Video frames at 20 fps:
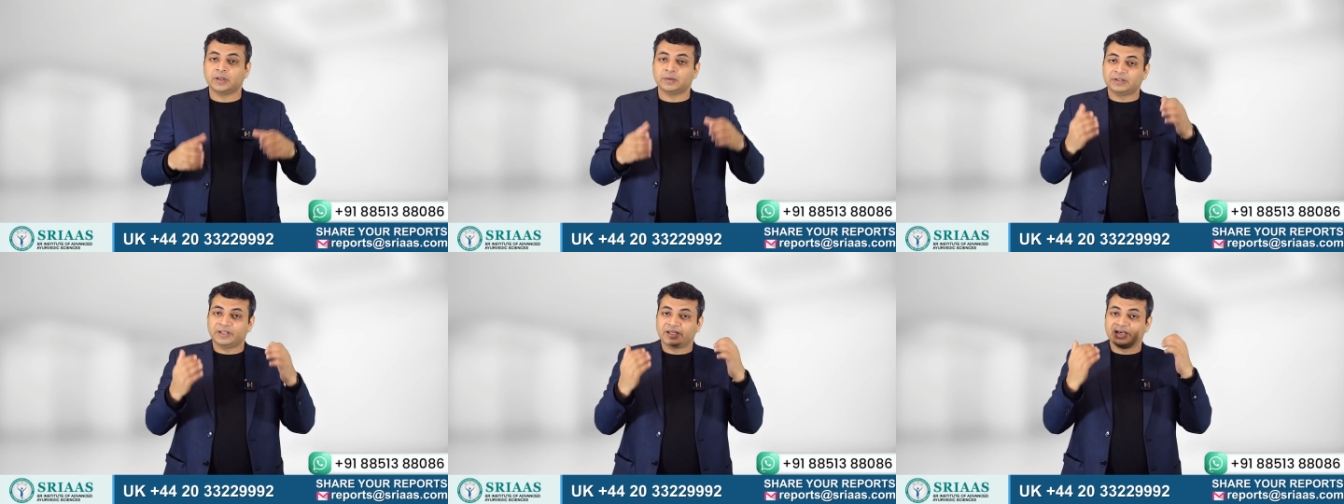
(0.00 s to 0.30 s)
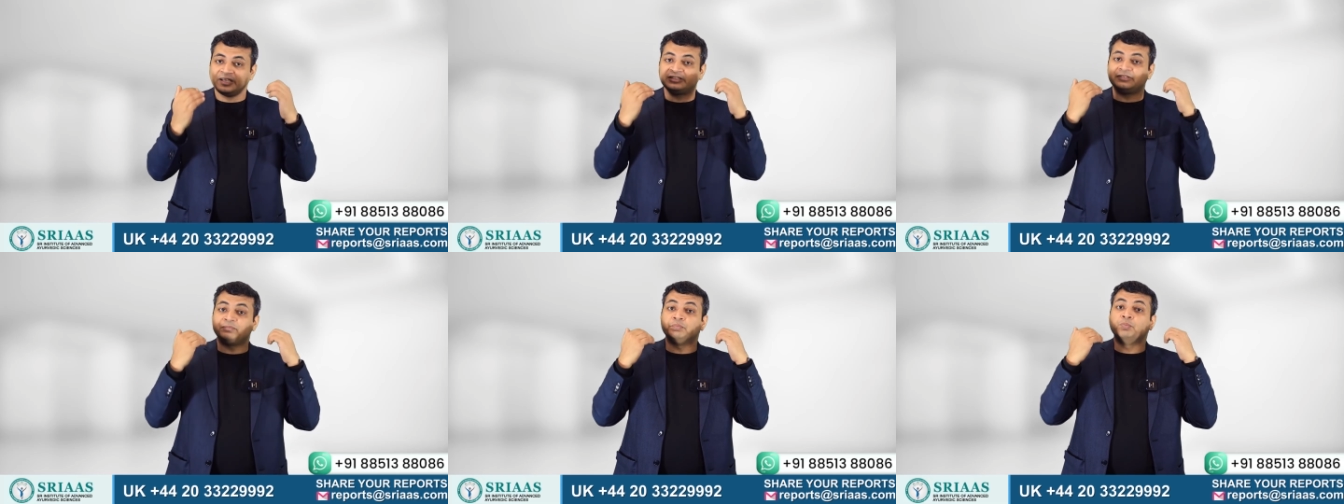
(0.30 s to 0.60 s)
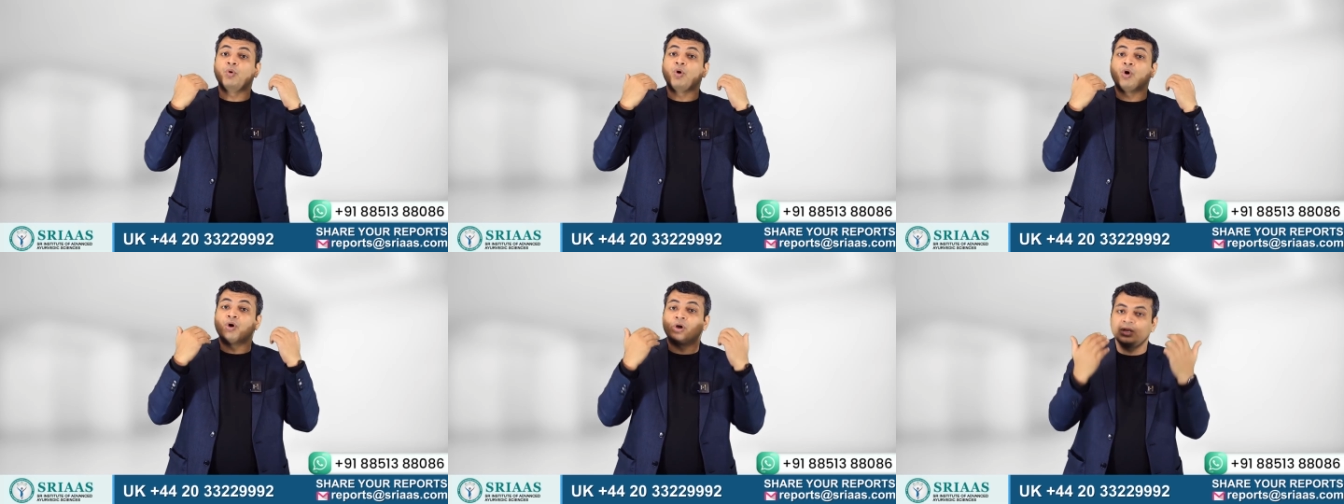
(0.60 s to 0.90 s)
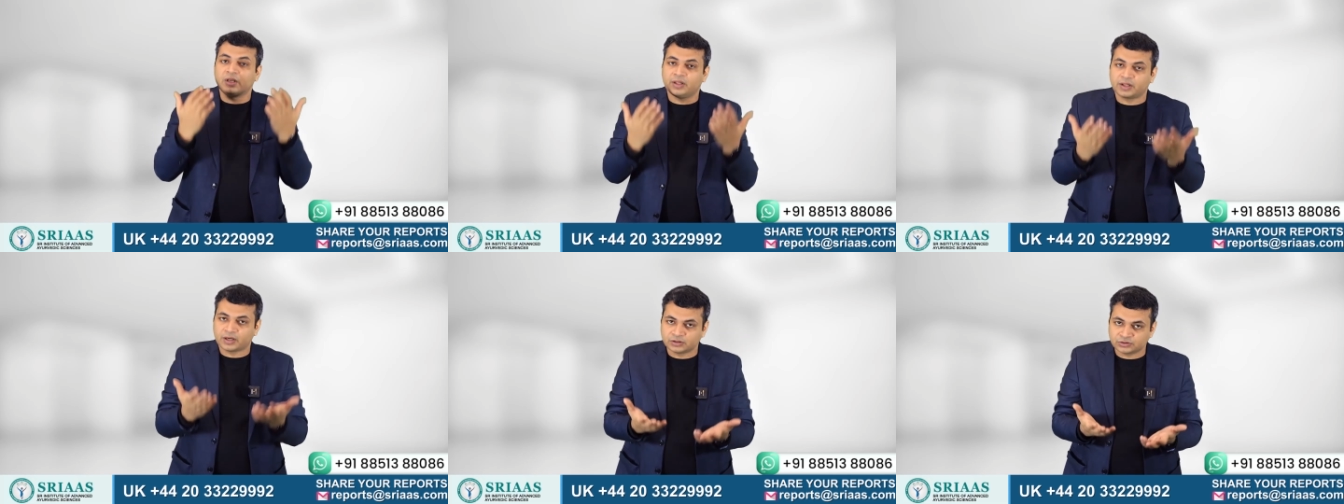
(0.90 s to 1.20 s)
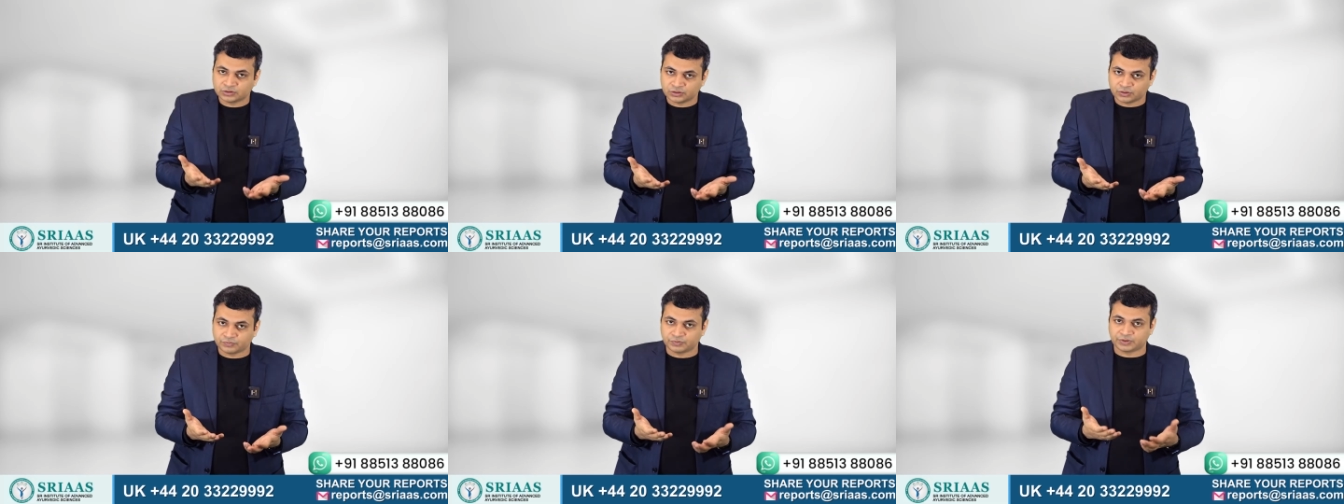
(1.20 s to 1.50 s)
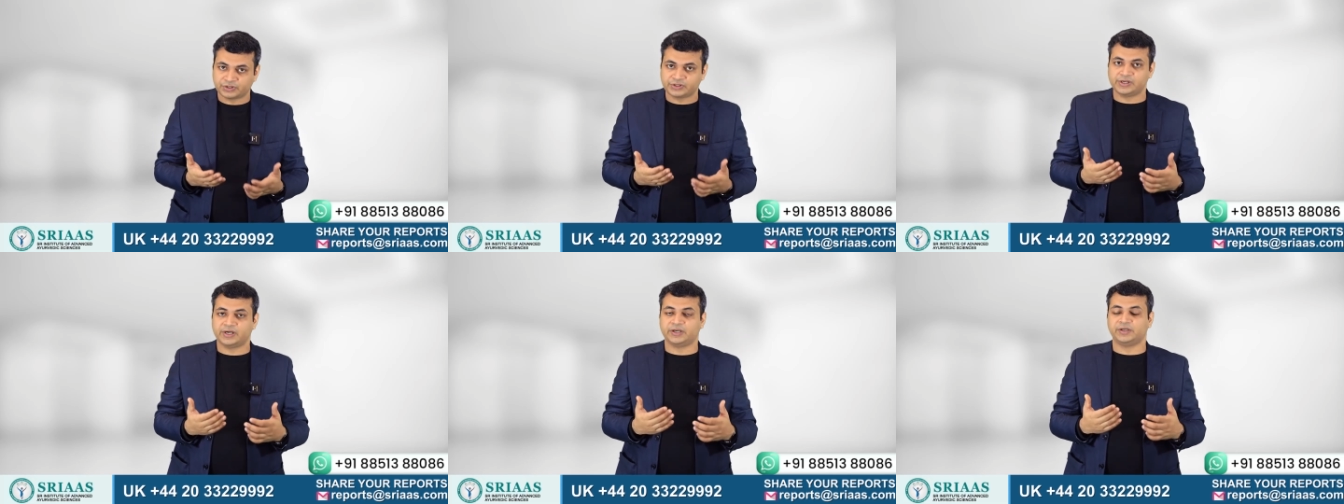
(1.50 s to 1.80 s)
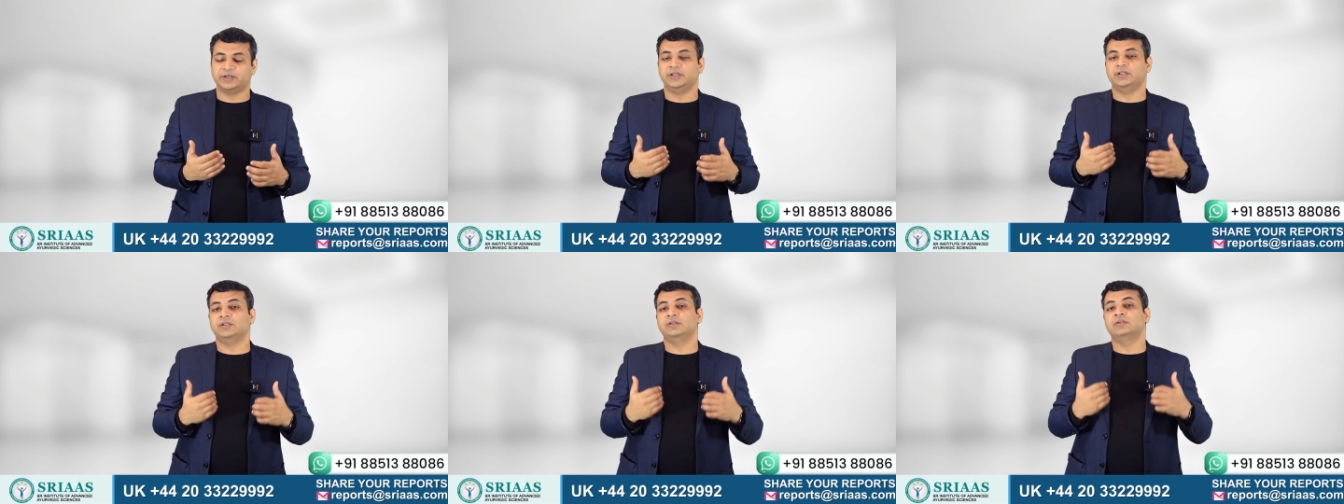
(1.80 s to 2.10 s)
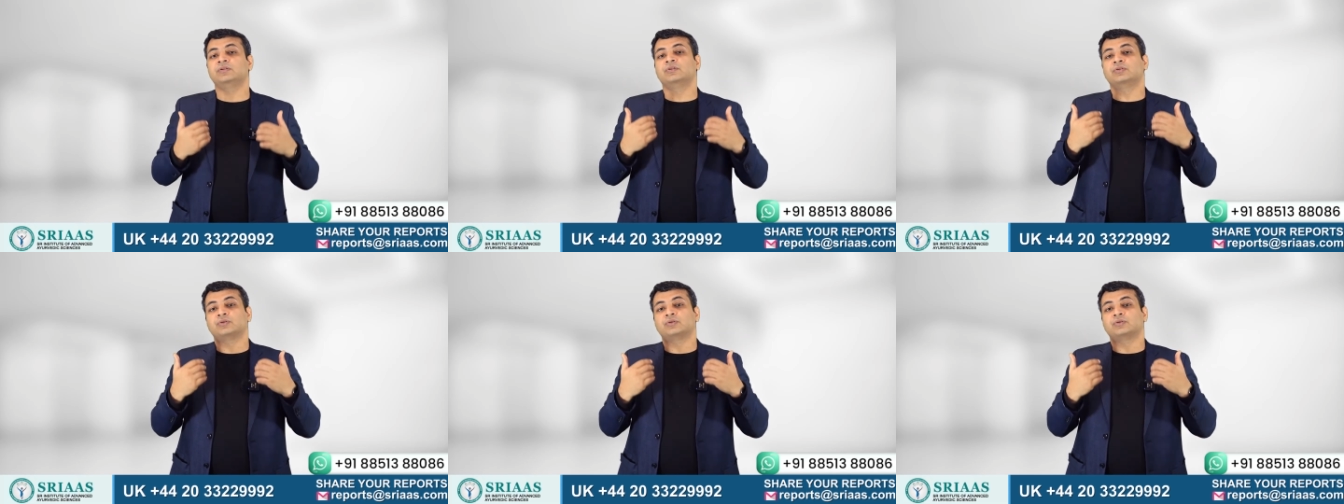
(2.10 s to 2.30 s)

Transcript: That there is more clearance of creatinine